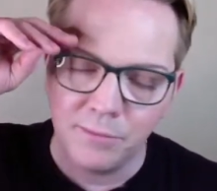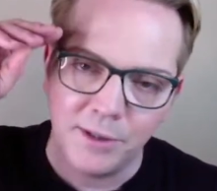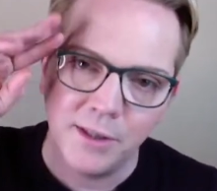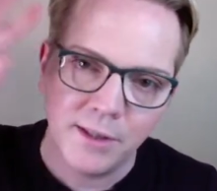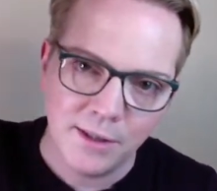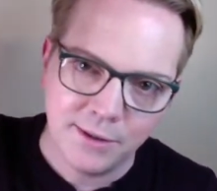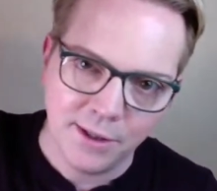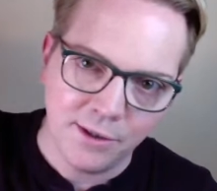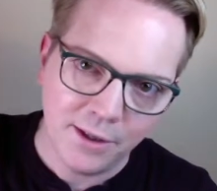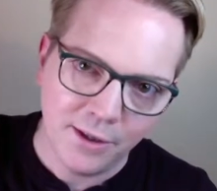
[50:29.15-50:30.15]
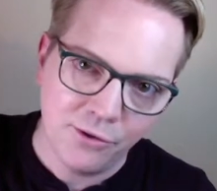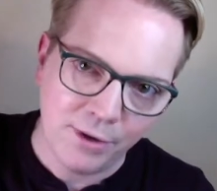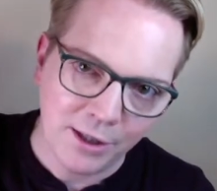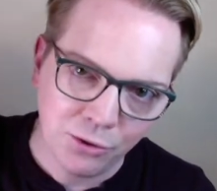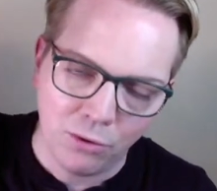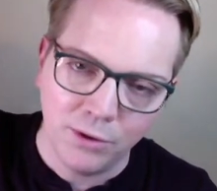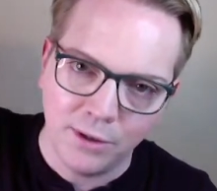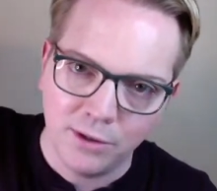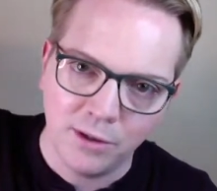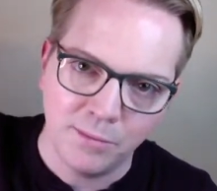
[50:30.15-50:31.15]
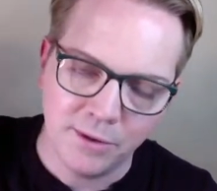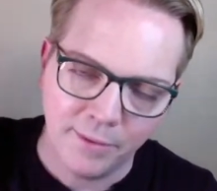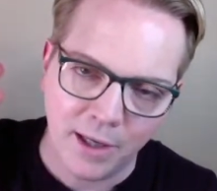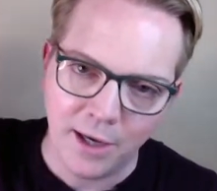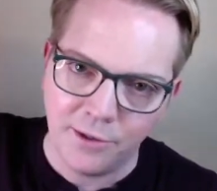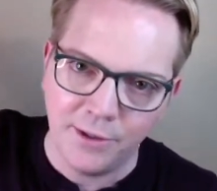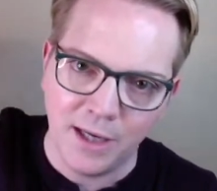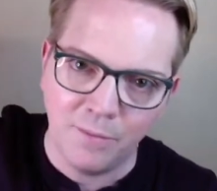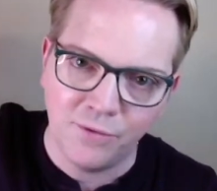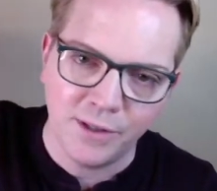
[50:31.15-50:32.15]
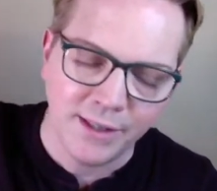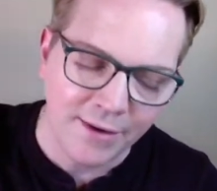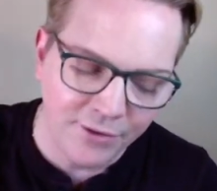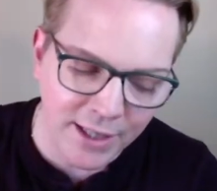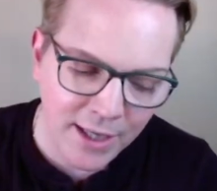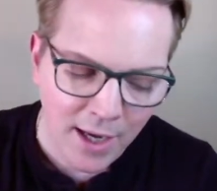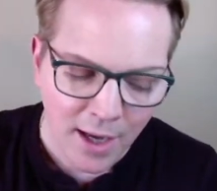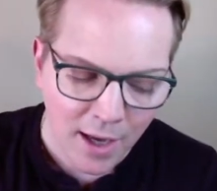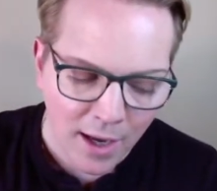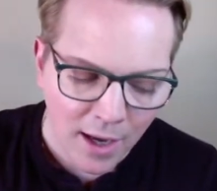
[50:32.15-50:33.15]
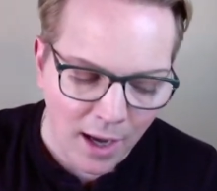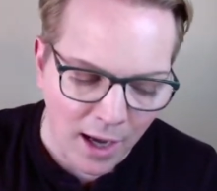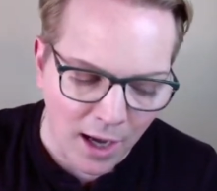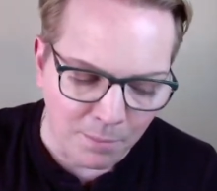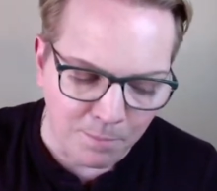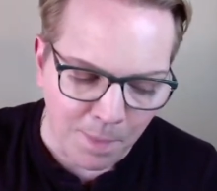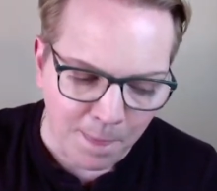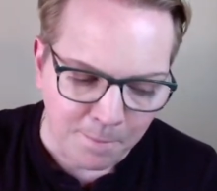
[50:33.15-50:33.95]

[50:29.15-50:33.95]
which is considered a good threshold in terms of 100 and up for safety. Um,